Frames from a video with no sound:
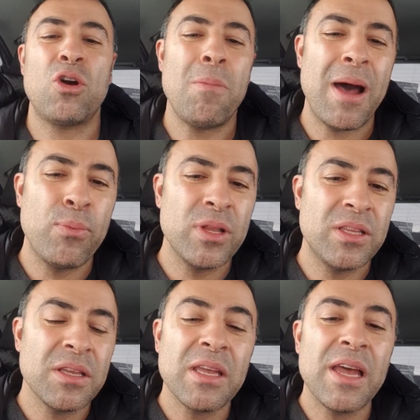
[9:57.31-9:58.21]
Come up
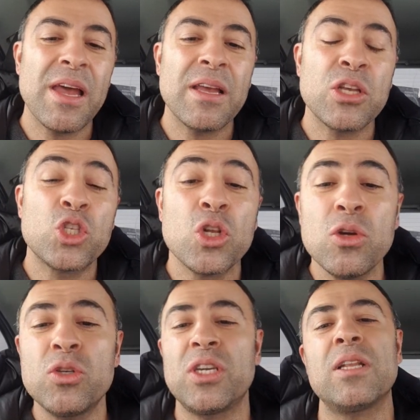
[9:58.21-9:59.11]
with
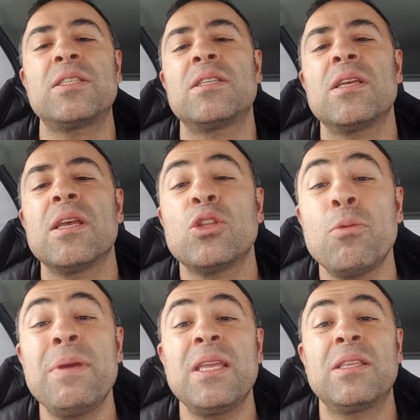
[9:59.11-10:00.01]
solutions
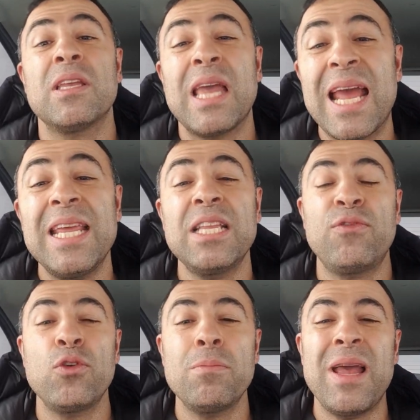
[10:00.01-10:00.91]
to beat and hit
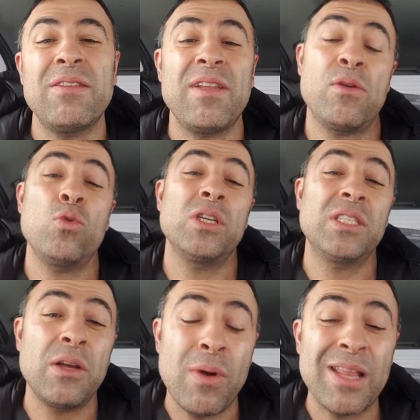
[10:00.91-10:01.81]
through Medvedev, who
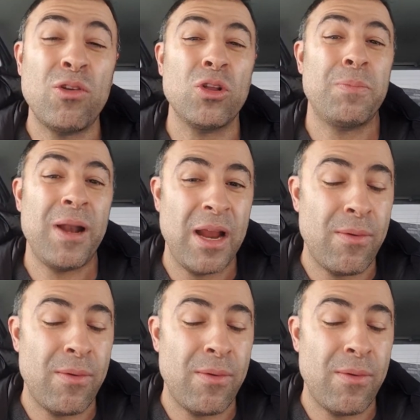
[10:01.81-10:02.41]
is the red hot player